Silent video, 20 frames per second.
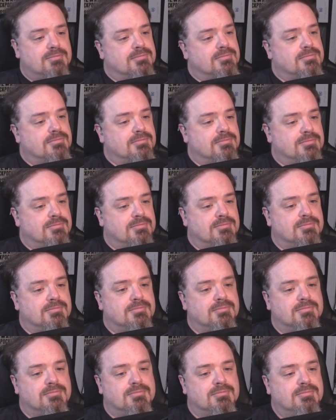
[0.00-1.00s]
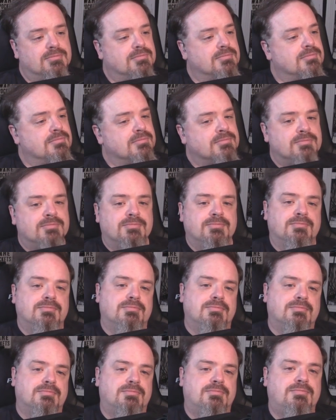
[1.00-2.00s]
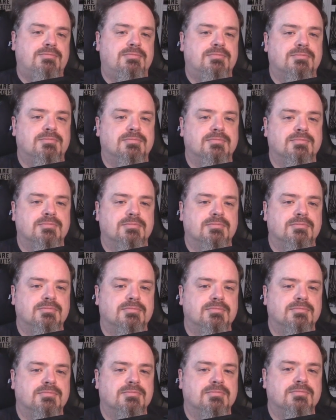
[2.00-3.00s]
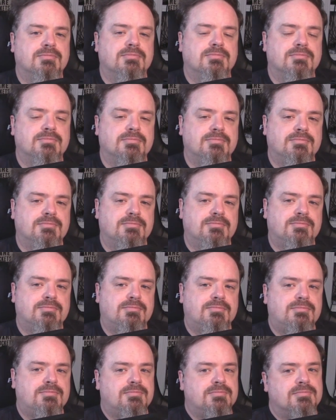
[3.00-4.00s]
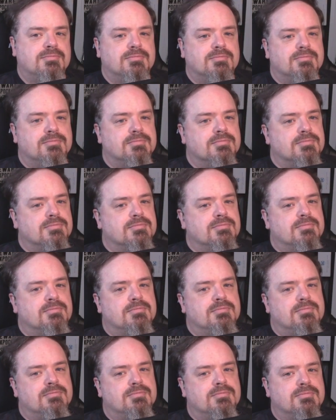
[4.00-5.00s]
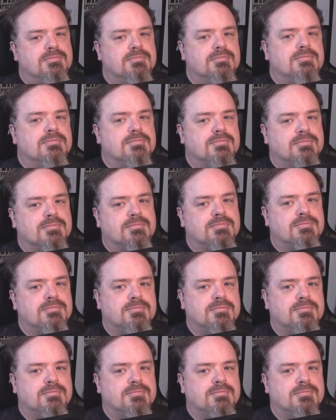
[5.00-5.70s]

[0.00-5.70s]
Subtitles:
[no speech]